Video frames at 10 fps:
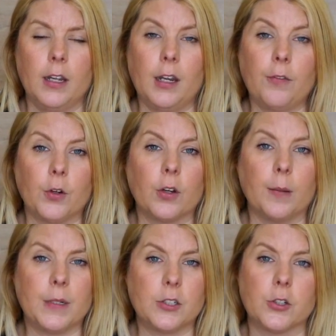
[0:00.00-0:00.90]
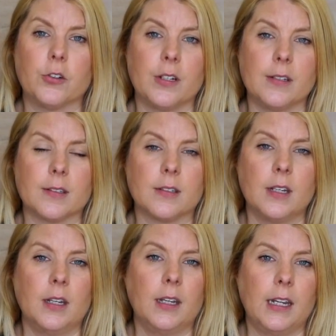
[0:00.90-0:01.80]
if you're coming to
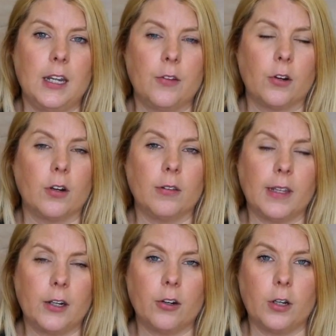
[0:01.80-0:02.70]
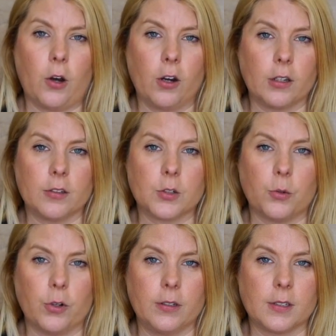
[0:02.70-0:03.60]
Greece either later in August
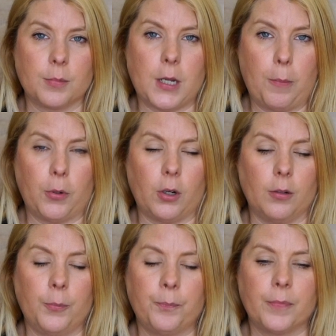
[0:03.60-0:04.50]
or in September.